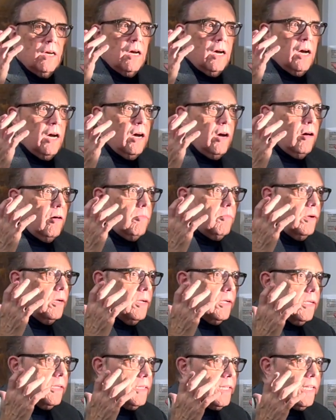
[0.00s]

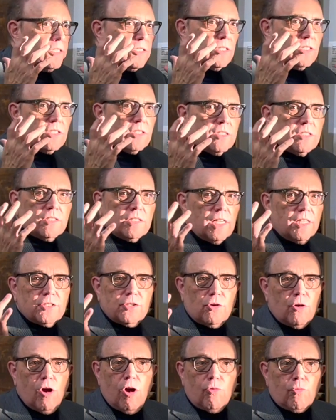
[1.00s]
That just says
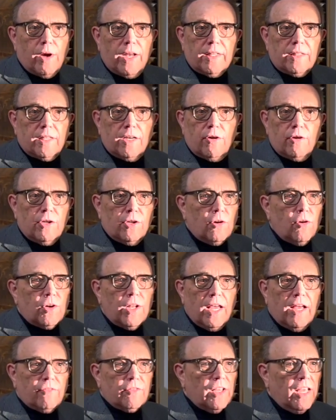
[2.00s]
it all right there. You don't
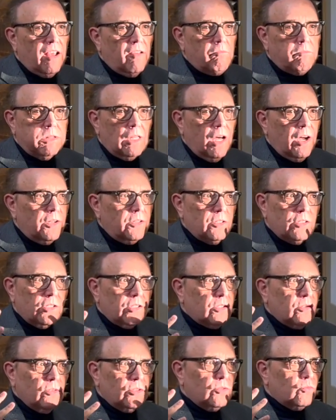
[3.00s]
have to have blood,
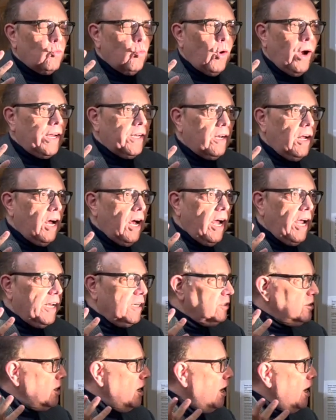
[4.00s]
just those white eyes.